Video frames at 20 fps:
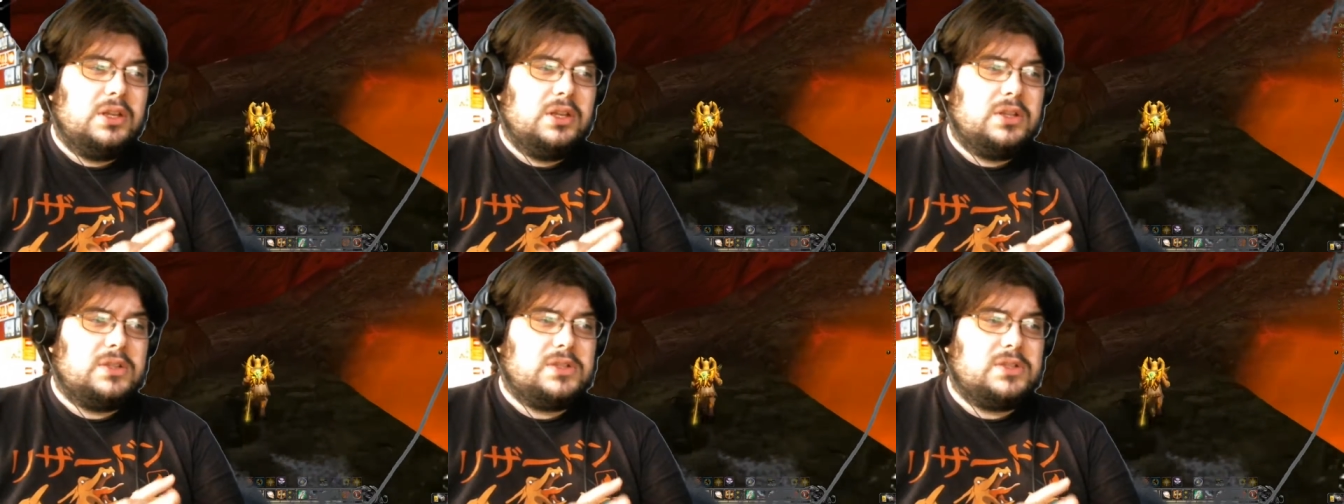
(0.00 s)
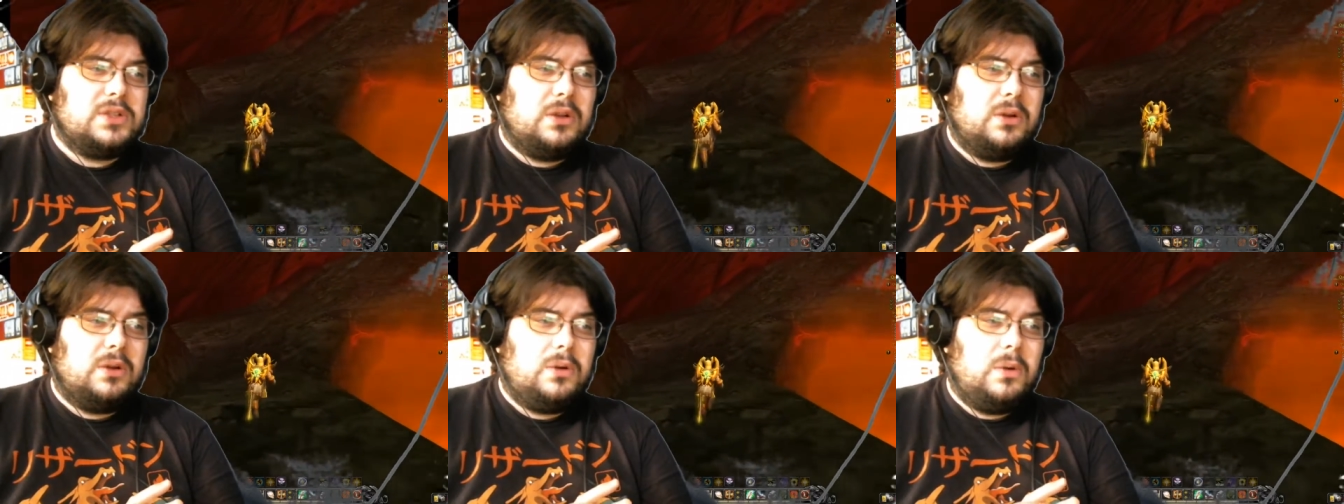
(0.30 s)

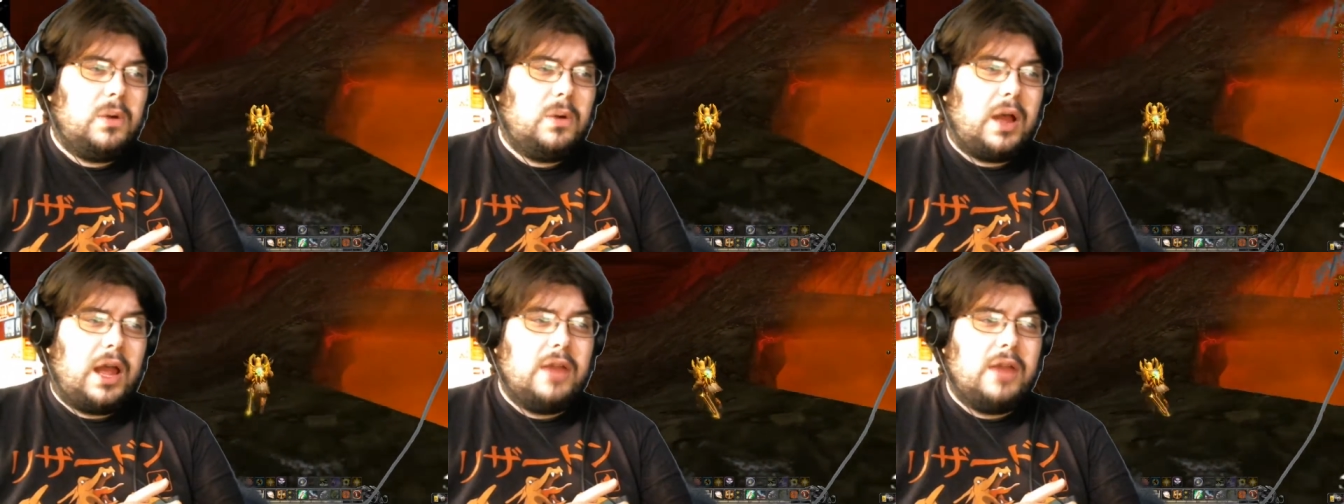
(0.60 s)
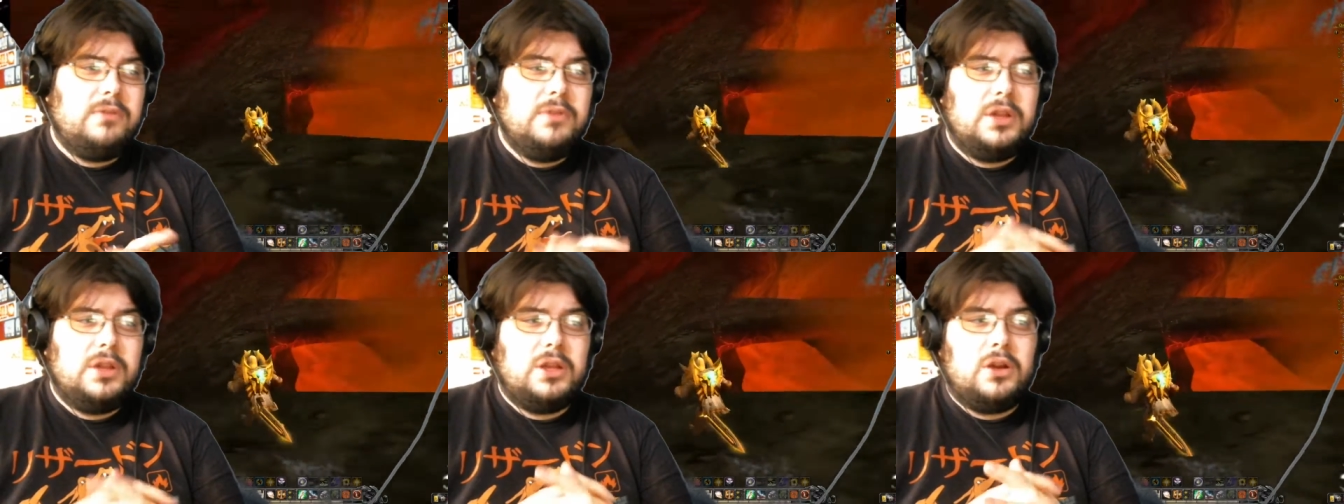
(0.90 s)
So I
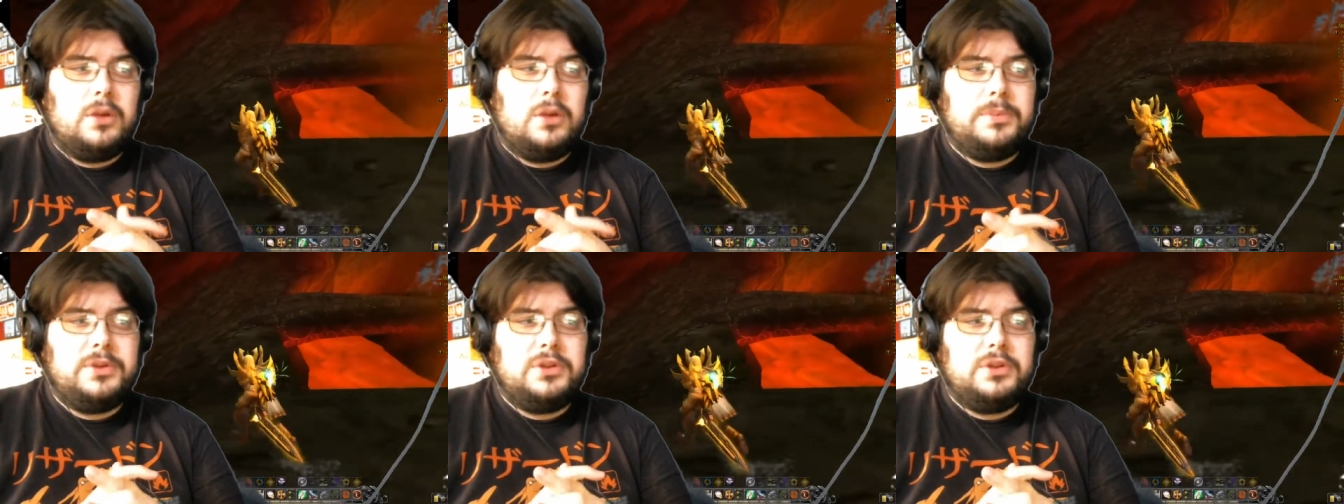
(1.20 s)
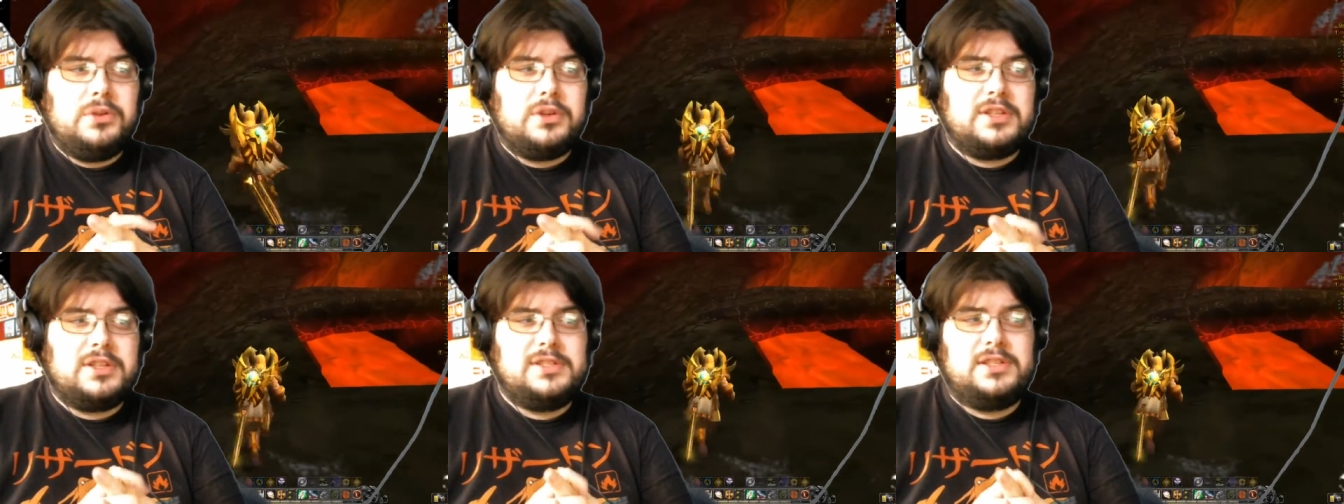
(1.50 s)
really hope you
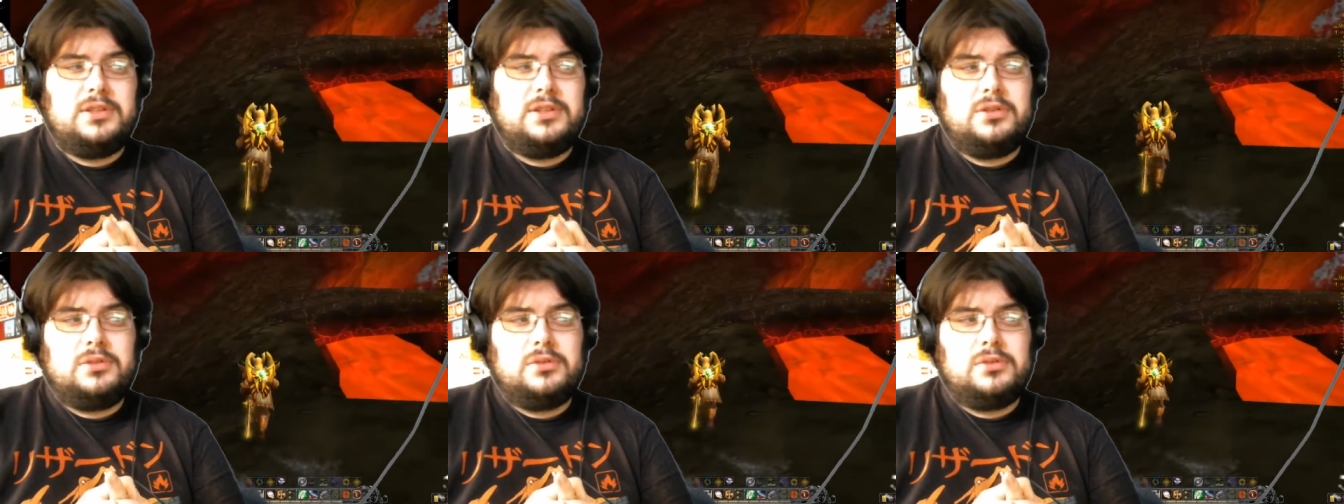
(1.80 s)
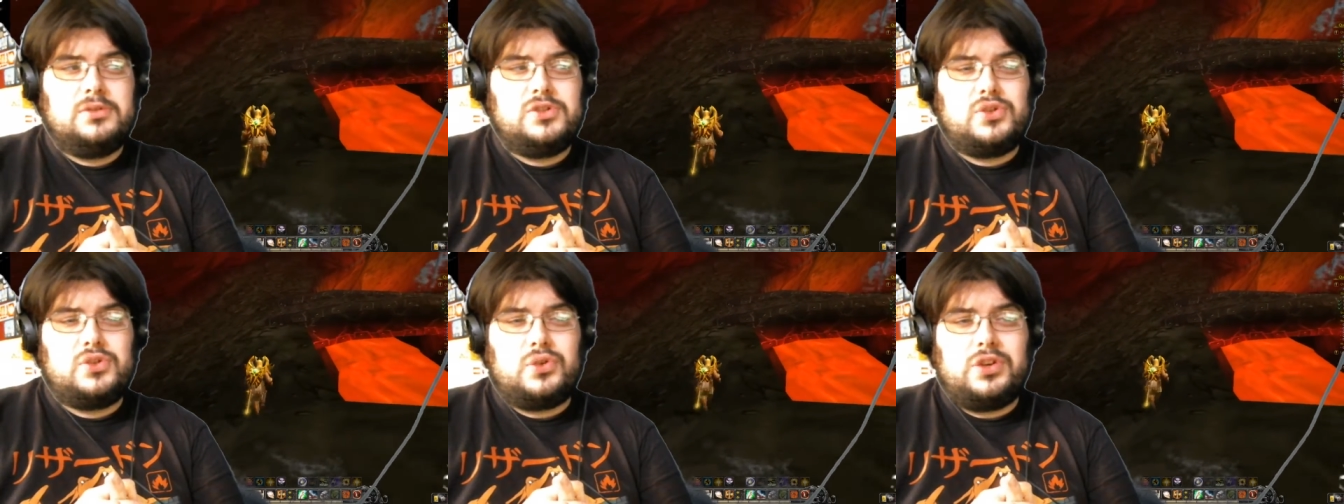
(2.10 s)
do consider
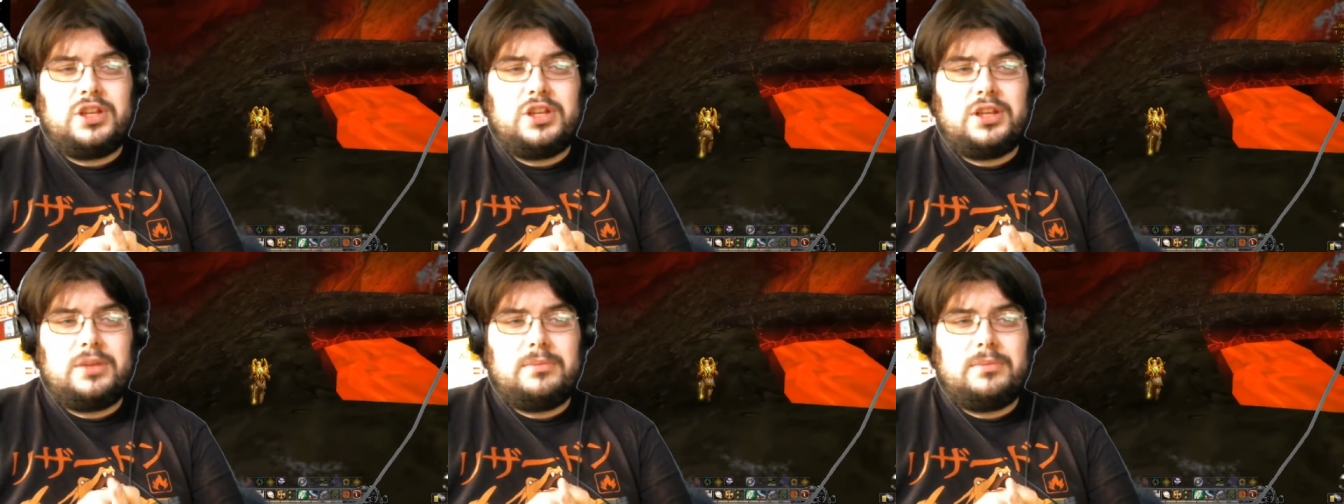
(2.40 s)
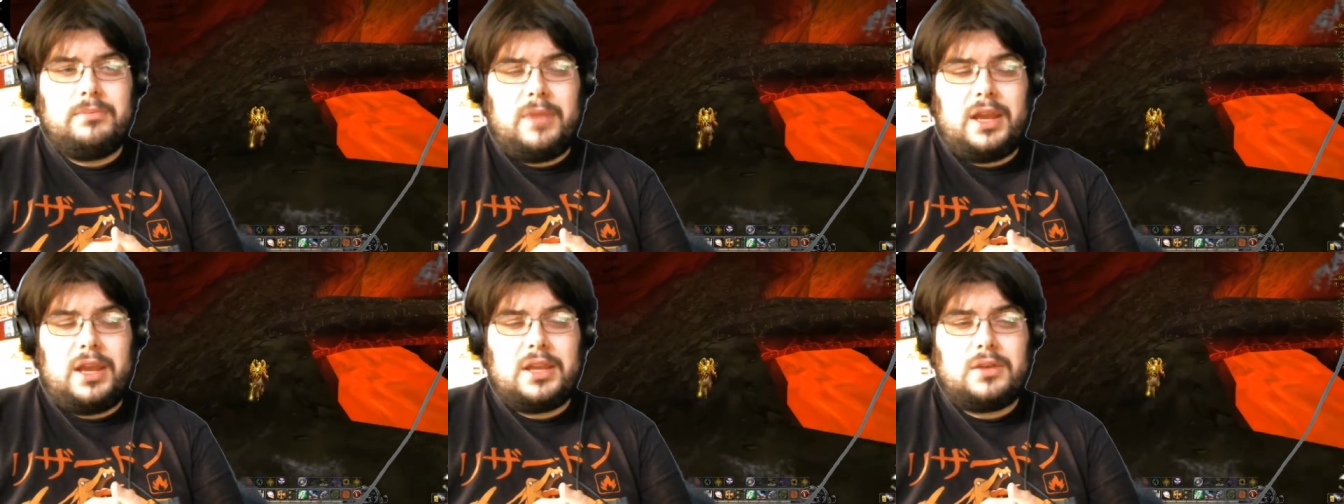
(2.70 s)
joining
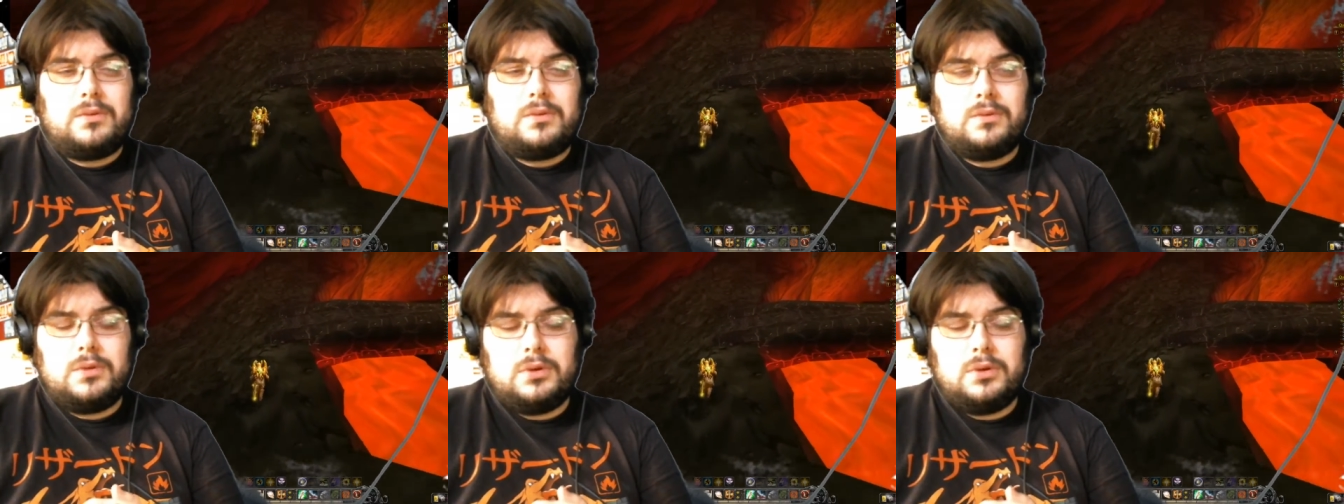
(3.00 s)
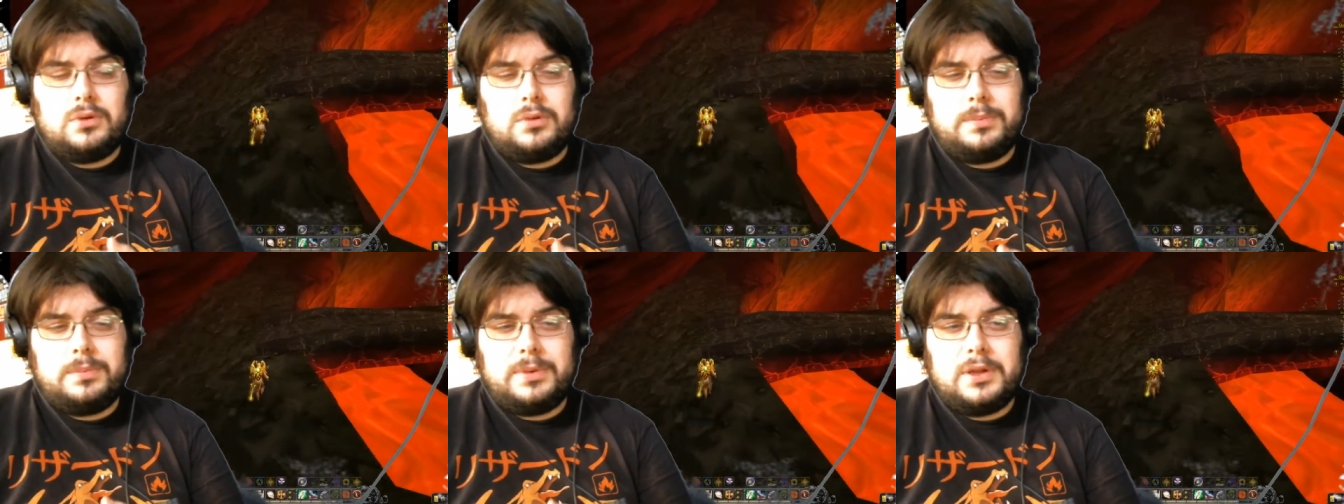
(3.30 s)
my
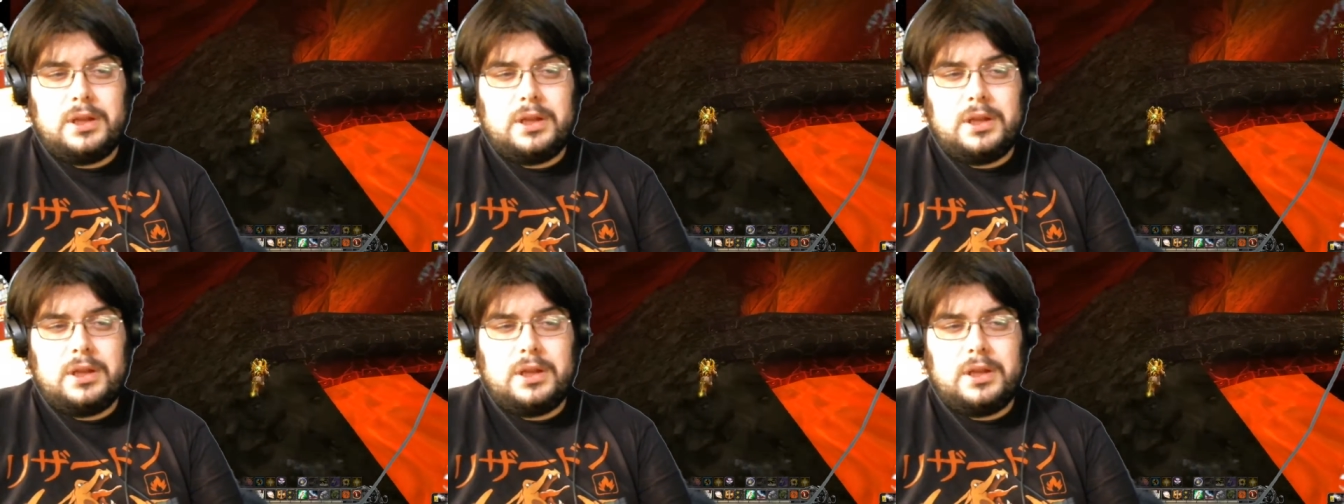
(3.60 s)
group.